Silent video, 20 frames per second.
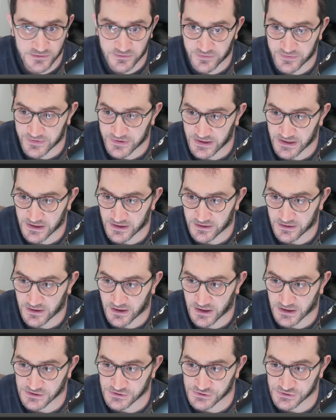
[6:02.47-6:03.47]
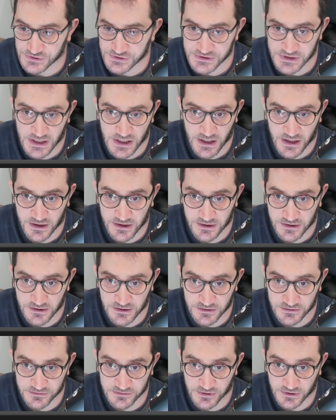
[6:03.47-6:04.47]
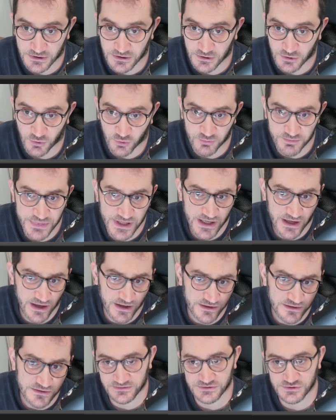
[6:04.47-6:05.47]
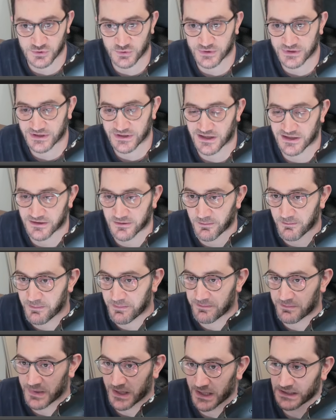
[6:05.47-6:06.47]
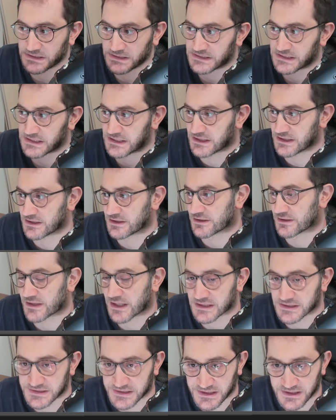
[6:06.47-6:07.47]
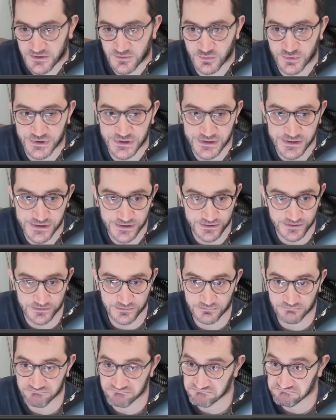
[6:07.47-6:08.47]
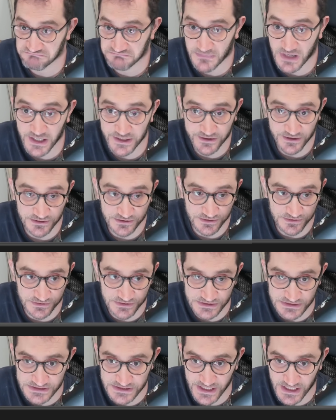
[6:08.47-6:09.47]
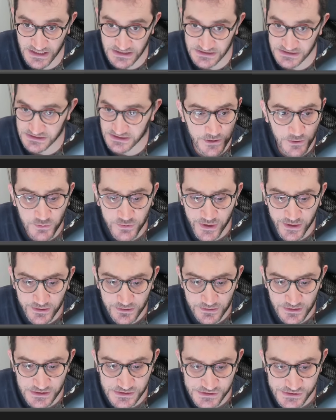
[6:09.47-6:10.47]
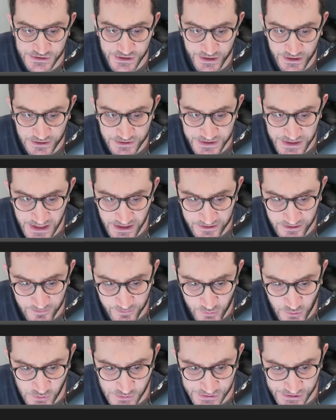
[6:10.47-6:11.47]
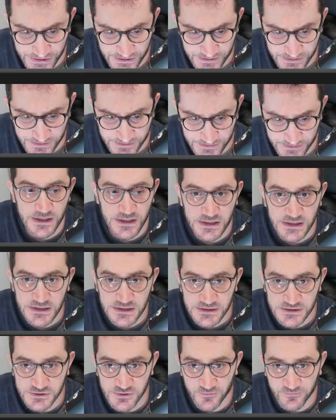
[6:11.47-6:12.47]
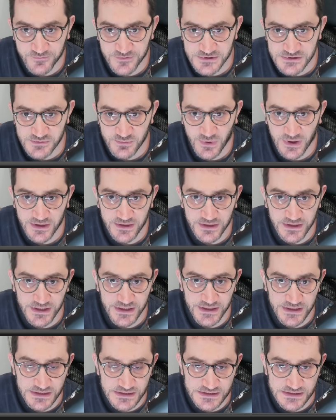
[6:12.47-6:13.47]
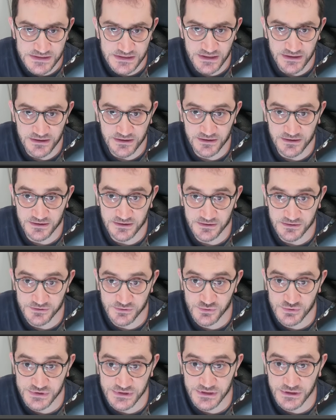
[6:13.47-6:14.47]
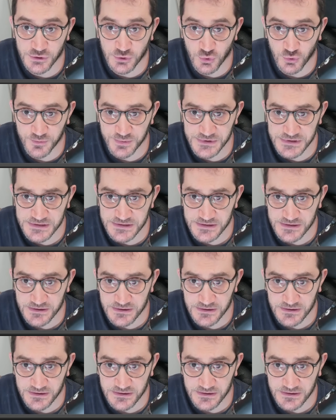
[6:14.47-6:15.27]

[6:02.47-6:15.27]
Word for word: Then I just add a glow behind, so it kind of blends in nicely with the icon in this case. Okay, let's check the other project. So first one is using groups.